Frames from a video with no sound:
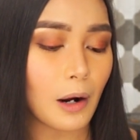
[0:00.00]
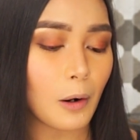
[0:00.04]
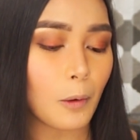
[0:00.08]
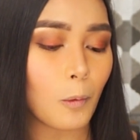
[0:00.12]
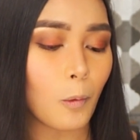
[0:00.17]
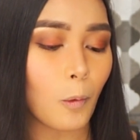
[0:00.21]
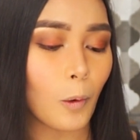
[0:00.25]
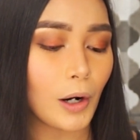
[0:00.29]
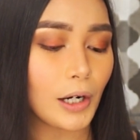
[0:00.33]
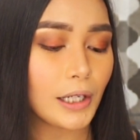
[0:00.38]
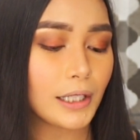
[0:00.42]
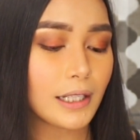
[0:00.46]

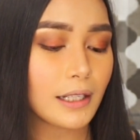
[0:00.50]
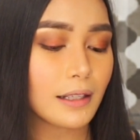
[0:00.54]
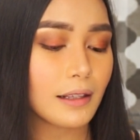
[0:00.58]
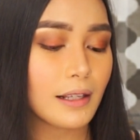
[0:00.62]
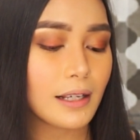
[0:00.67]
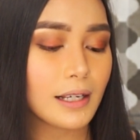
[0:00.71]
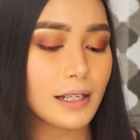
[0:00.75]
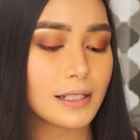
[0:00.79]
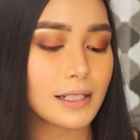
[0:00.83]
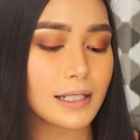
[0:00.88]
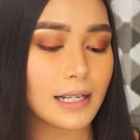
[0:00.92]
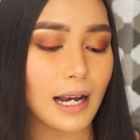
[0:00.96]
awarded
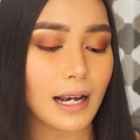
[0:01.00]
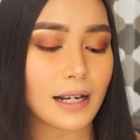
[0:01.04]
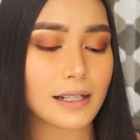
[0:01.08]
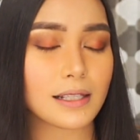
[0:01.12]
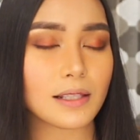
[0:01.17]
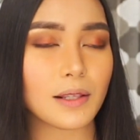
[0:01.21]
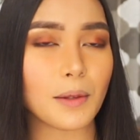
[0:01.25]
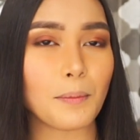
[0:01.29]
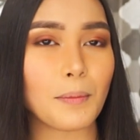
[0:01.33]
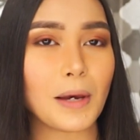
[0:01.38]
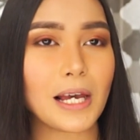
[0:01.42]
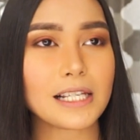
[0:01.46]
this as
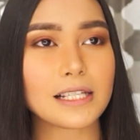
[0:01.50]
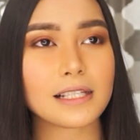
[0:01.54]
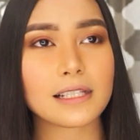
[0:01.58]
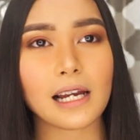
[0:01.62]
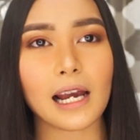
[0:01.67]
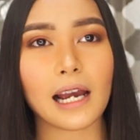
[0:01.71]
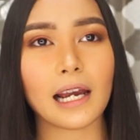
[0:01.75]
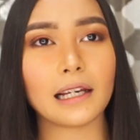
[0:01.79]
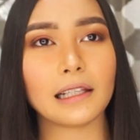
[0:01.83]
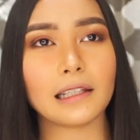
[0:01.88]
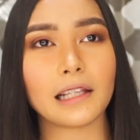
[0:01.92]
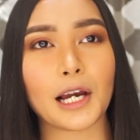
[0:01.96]
the best
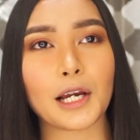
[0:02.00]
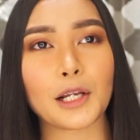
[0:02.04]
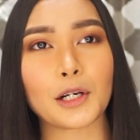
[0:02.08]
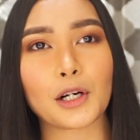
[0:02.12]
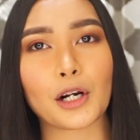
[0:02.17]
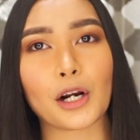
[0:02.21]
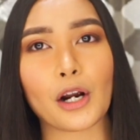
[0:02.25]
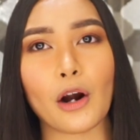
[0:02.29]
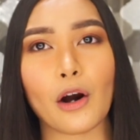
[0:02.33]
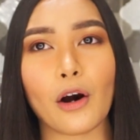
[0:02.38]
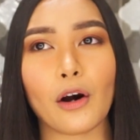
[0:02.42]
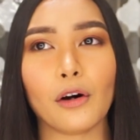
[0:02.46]

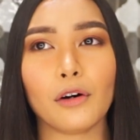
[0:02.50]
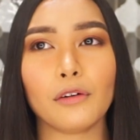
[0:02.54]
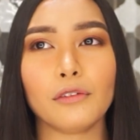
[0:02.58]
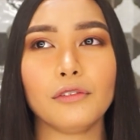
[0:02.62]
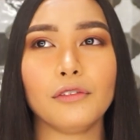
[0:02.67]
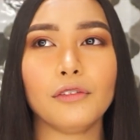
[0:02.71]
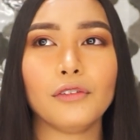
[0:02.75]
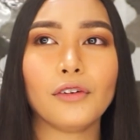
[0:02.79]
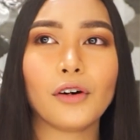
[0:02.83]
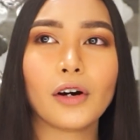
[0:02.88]
highlighter of